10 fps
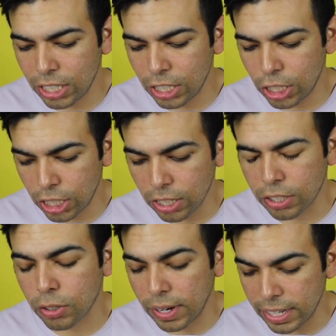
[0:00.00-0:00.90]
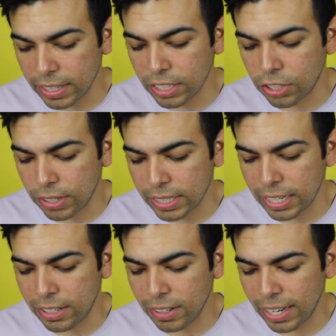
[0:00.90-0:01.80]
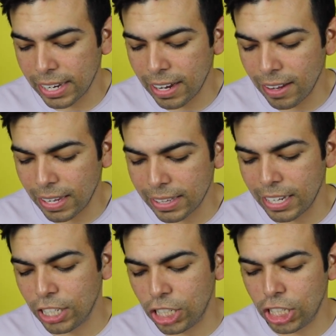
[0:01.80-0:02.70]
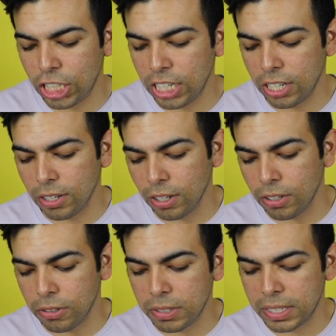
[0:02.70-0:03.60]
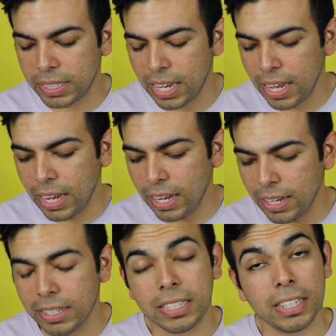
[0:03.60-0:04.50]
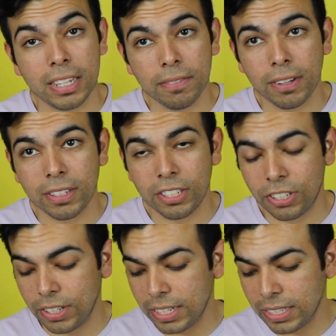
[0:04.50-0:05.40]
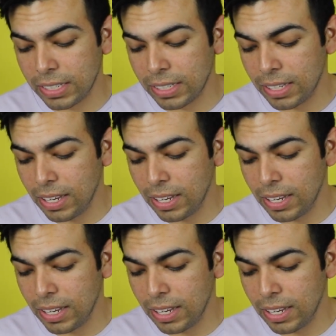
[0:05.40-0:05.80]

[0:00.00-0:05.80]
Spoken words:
she looks great in this dress. I do like how like that sheer loose sleeve on this dress.